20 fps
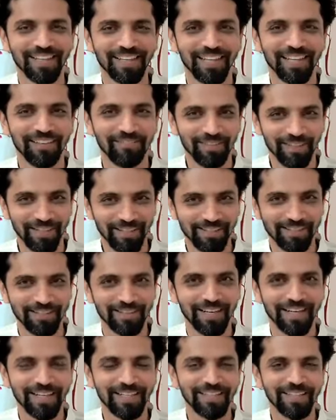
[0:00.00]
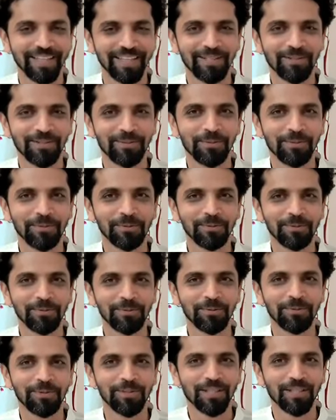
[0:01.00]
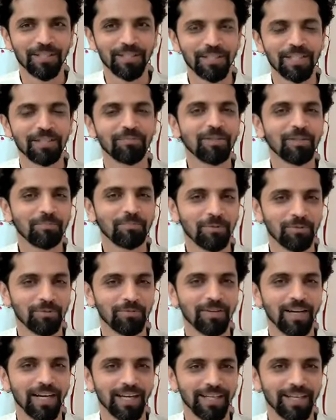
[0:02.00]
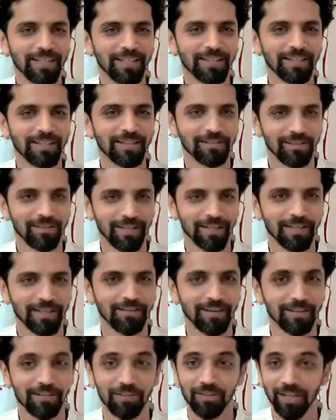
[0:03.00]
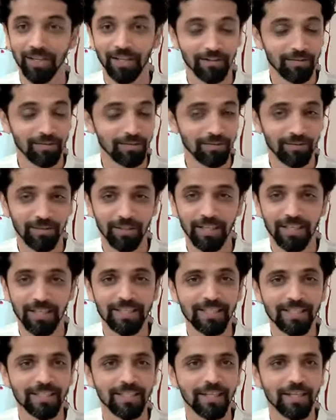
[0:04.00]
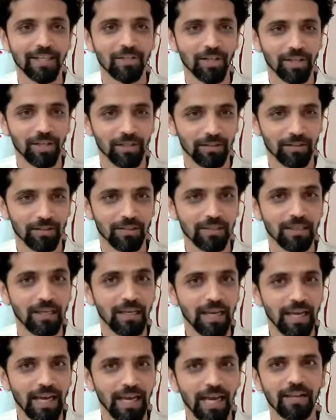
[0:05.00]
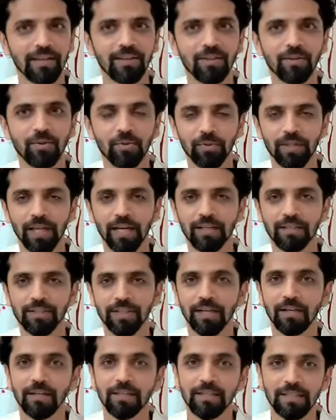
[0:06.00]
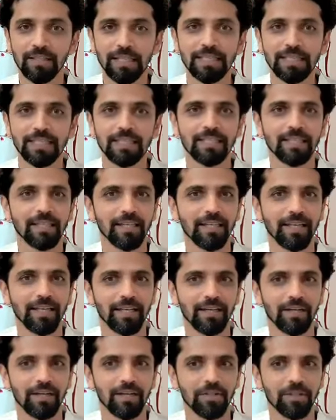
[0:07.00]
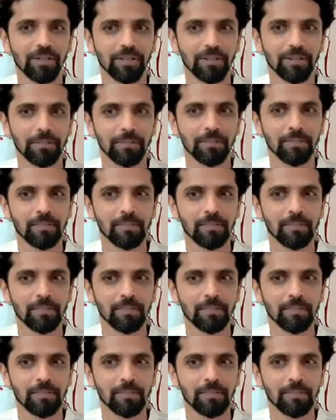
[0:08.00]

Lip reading: If it is the right thing to do, she will provide the necessary channels, and through that channels, necessary energy.